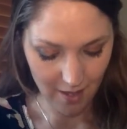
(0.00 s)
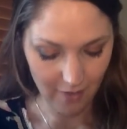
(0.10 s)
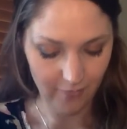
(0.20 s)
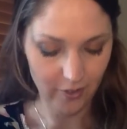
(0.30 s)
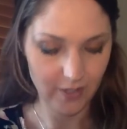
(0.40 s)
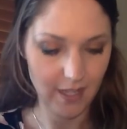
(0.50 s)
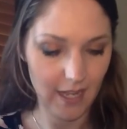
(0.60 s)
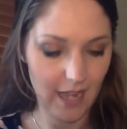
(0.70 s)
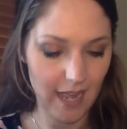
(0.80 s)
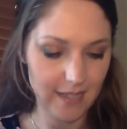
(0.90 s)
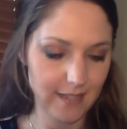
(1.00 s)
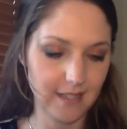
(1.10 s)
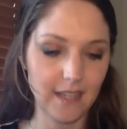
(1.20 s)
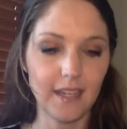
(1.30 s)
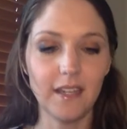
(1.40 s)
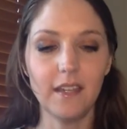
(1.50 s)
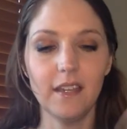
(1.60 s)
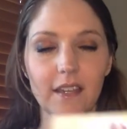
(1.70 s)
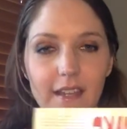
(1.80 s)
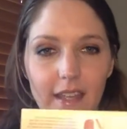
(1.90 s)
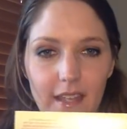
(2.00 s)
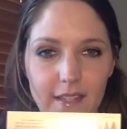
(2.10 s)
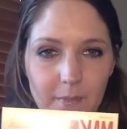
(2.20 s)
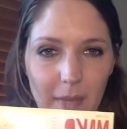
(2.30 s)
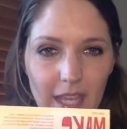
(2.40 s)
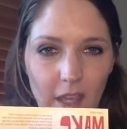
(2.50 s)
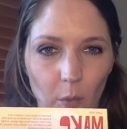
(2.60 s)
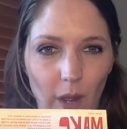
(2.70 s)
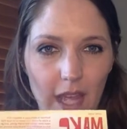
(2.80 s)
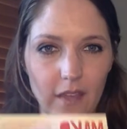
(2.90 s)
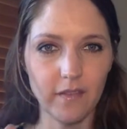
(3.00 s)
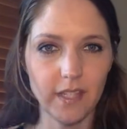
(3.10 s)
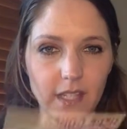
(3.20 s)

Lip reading: The first thing I see is Making Waves.